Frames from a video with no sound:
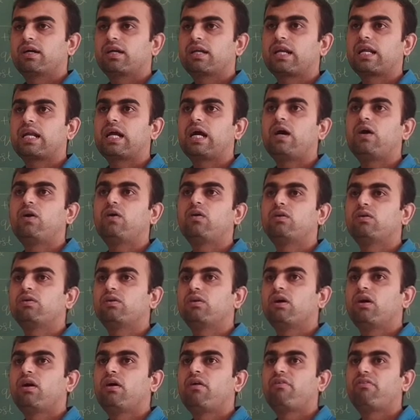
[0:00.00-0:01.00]

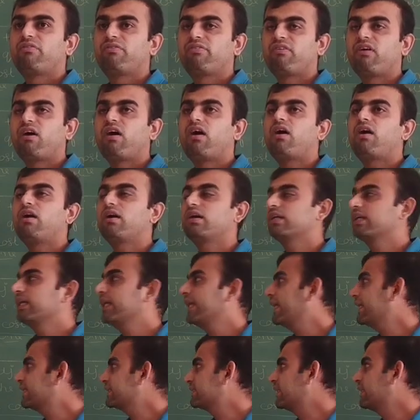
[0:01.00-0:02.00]
crowd,
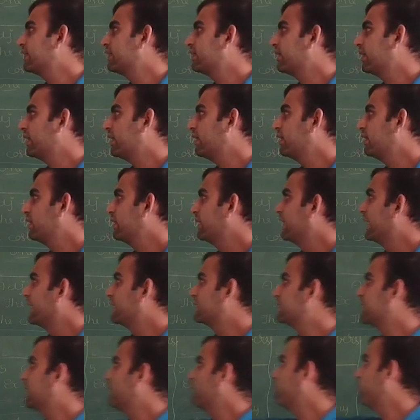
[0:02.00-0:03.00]
fog, etc.
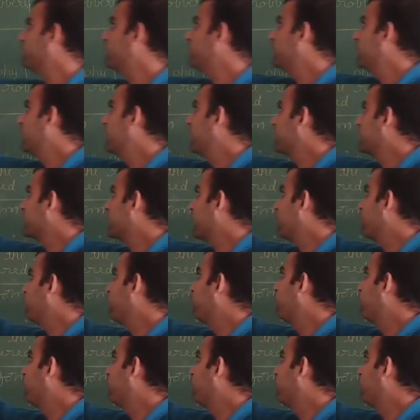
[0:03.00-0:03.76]
Example, the